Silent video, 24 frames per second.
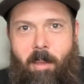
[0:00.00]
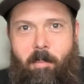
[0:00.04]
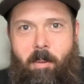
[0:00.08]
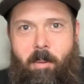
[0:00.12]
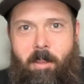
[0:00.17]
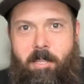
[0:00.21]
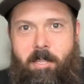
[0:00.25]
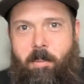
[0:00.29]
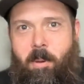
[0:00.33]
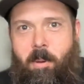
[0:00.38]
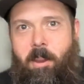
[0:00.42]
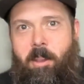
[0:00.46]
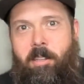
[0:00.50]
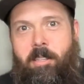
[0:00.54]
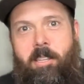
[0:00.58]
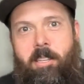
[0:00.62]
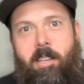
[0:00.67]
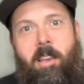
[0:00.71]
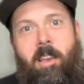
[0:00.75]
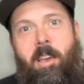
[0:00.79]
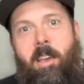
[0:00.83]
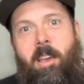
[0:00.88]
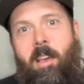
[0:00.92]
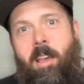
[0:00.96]
experience.
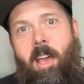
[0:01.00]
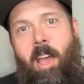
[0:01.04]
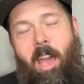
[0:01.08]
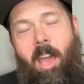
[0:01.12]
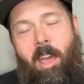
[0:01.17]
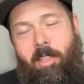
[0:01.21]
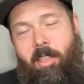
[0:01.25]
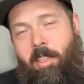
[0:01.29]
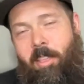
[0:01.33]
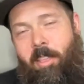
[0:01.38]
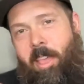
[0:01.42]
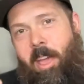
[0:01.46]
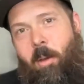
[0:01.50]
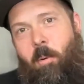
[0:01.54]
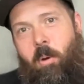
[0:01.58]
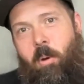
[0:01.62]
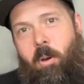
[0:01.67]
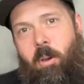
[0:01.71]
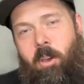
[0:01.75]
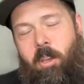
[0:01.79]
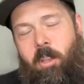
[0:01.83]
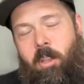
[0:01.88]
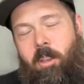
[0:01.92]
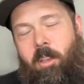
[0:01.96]
And then
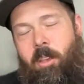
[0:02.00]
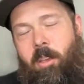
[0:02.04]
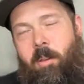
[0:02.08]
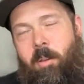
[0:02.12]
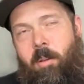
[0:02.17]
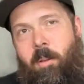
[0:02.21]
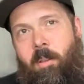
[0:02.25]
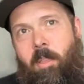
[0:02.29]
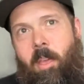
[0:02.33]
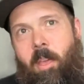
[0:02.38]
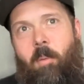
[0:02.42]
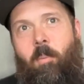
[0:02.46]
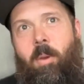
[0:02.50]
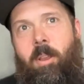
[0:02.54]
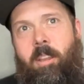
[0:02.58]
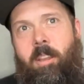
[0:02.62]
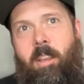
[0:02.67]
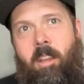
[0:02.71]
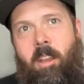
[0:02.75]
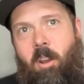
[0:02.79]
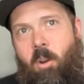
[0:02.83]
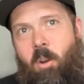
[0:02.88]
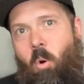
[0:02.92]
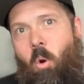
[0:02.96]
we
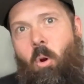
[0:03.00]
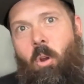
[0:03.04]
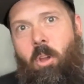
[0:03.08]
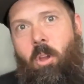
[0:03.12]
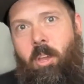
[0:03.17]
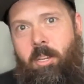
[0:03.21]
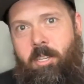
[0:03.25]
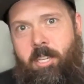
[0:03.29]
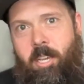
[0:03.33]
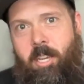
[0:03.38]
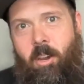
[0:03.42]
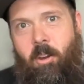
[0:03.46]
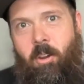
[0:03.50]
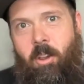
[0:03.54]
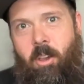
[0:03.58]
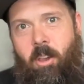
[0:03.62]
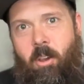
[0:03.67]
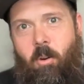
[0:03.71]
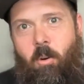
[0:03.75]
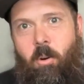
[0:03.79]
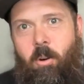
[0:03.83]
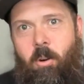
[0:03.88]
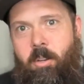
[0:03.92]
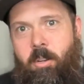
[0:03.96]
did an orienteering
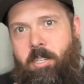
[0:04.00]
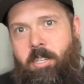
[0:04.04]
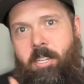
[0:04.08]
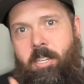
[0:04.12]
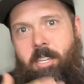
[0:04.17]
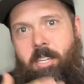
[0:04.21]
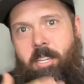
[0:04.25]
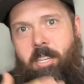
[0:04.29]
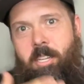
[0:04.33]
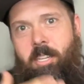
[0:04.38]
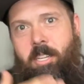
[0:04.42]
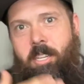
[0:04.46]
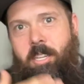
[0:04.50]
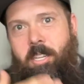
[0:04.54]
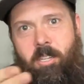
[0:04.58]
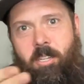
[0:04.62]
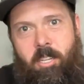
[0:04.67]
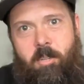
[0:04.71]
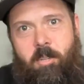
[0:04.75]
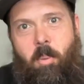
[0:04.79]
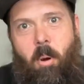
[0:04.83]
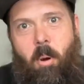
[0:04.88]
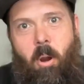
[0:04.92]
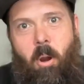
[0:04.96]
course, and
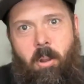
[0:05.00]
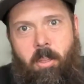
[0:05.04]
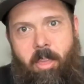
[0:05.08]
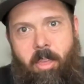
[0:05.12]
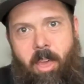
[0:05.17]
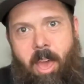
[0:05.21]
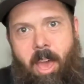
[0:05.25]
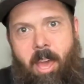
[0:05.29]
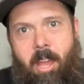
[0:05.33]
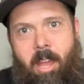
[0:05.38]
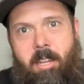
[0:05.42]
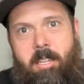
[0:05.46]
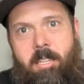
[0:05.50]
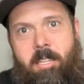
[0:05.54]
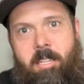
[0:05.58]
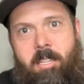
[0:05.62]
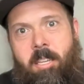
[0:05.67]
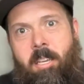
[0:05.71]
each part of that